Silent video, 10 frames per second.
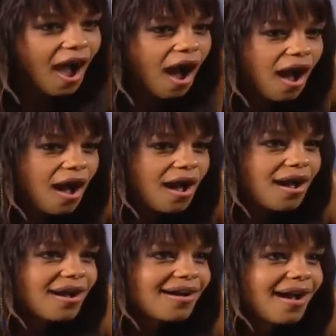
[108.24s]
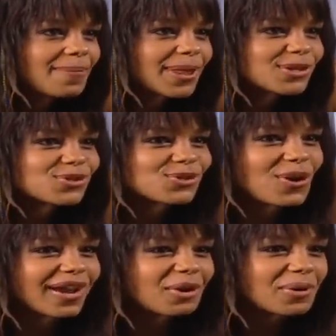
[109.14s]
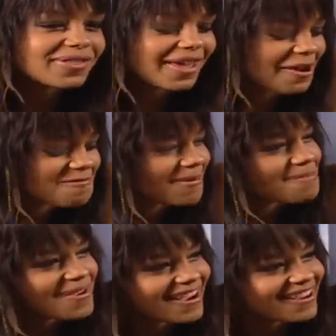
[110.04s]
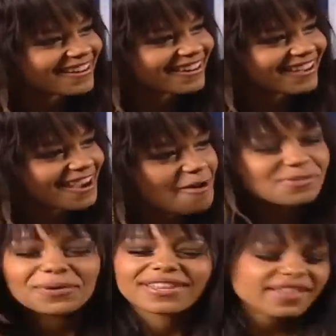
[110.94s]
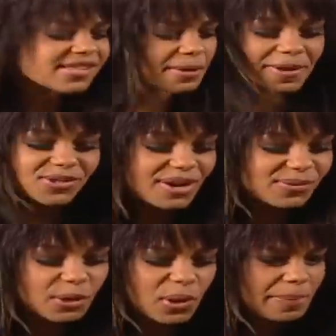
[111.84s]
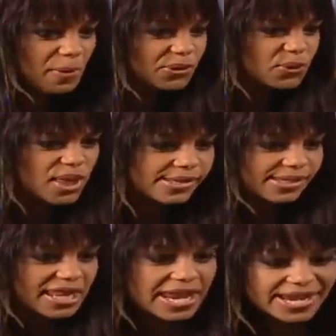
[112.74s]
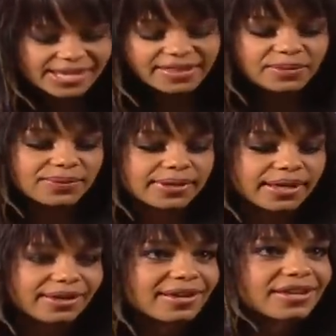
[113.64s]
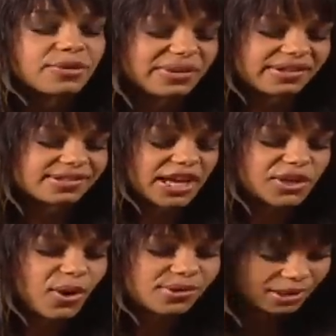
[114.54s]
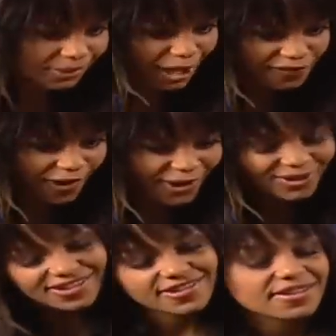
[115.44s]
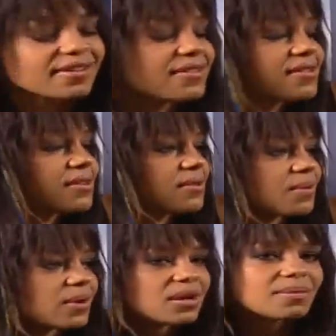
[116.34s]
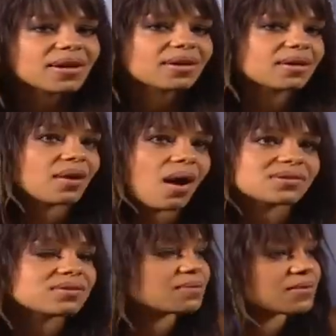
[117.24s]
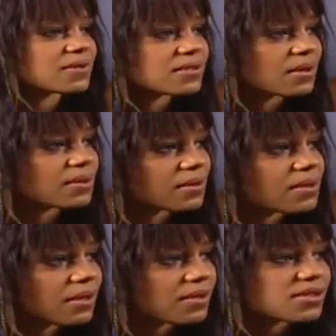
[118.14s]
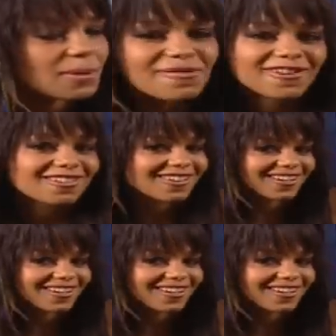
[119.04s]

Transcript: Uh, I'm not sure. I gotta work that out with my band. Yeah. I was bringing things up yesterday. I was like, what about we do this? And then and then we're like, we we're like taking notes. Like, okay, fine. So we're gonna make it awesome. Oh, so. for sure. Yeah, it's gonna be fun.